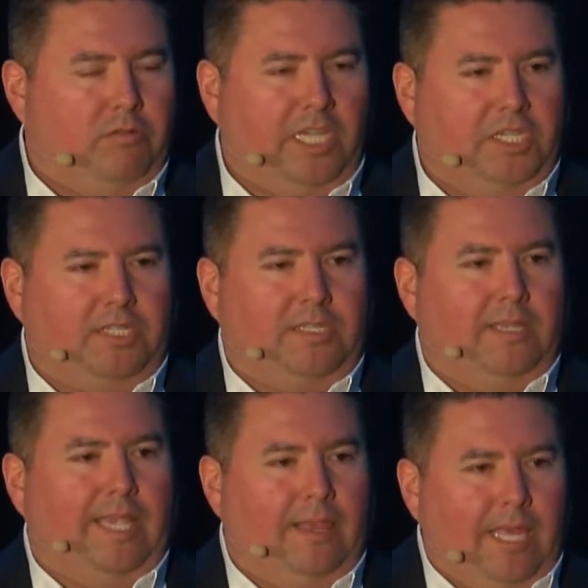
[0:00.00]

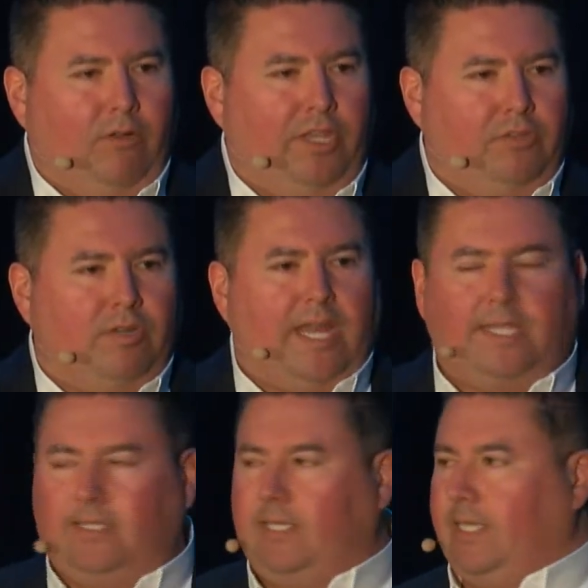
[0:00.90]
They literally do not
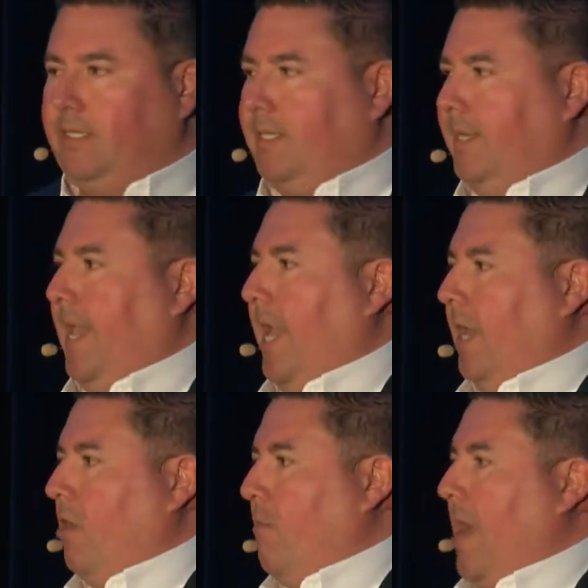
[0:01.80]
exist today
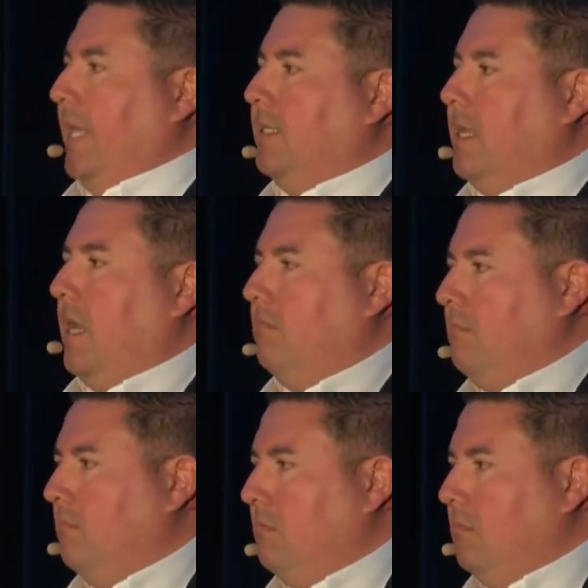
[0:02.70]
in our mindset.
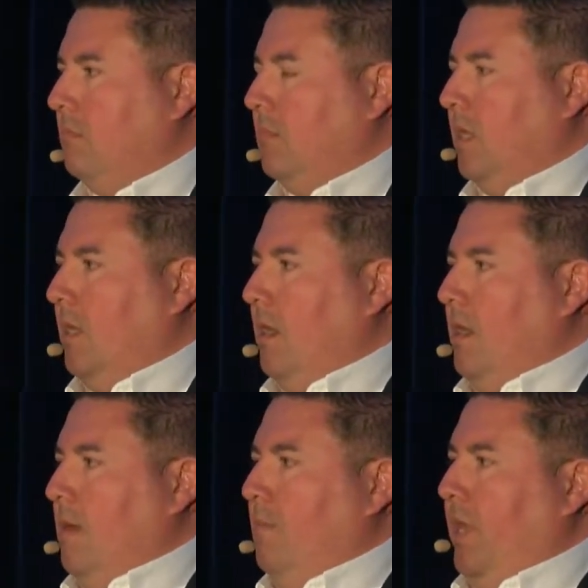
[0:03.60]

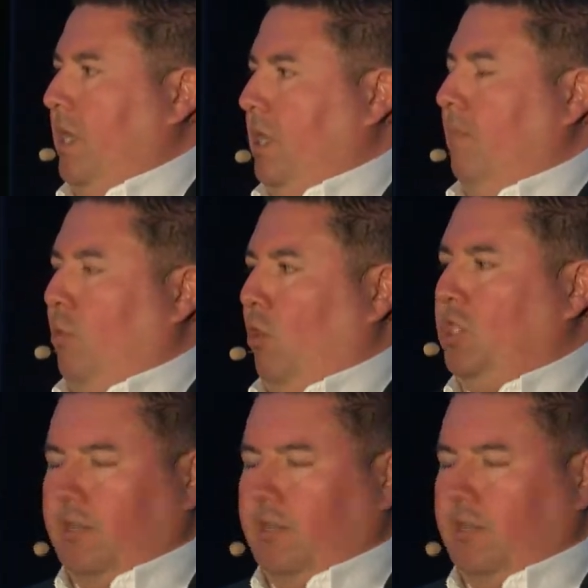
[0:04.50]
but a good portion